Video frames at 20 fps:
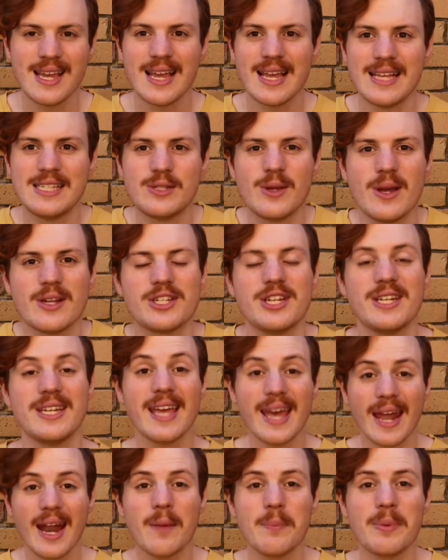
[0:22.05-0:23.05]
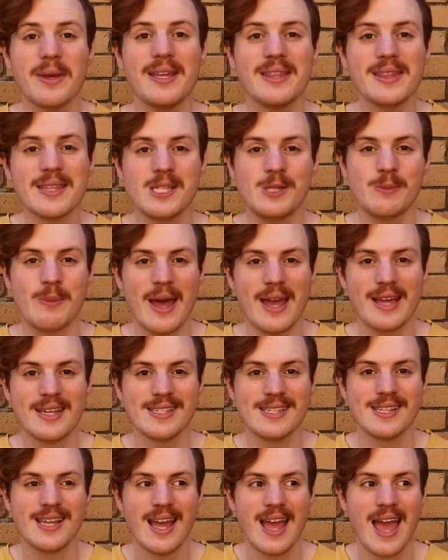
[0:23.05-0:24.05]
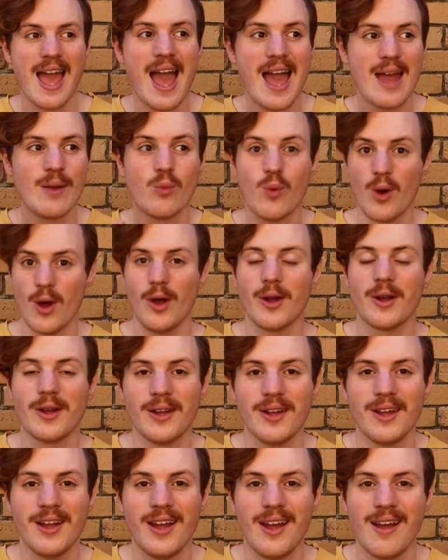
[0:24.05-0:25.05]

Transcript: is to actually get up in the space and work.